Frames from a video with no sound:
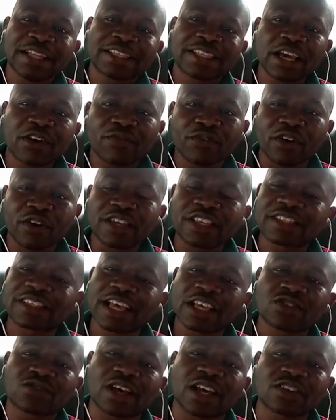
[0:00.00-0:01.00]
Take, for
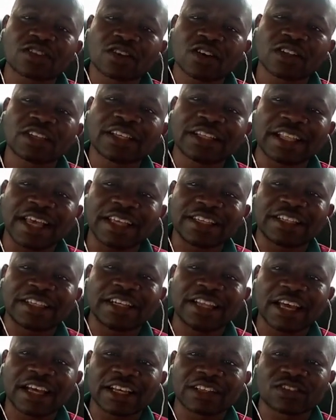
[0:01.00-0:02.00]
instance, you are studying
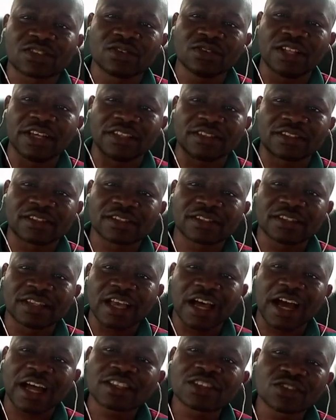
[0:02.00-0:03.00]
Nigerian students,
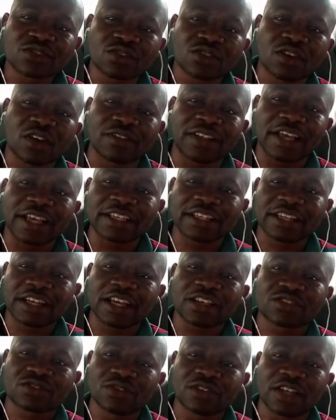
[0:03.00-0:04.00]
the attitude of
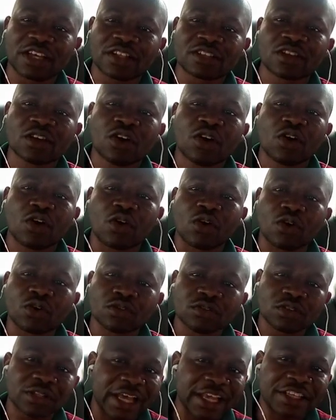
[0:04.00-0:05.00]
Nigerian students
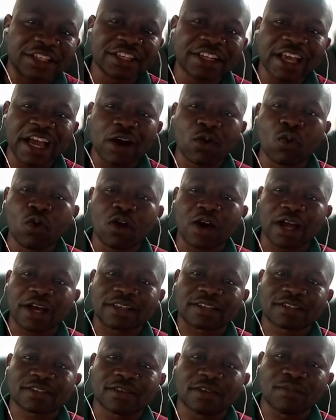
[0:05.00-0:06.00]
or Nigerian
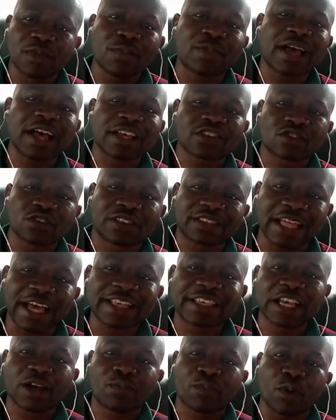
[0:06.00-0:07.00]
workers, maybe as your
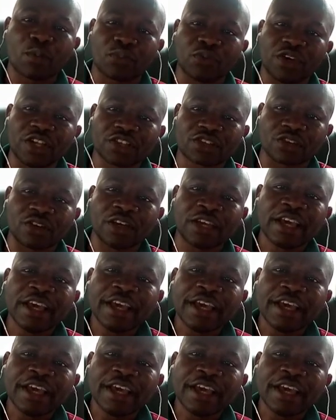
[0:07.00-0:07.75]
target population.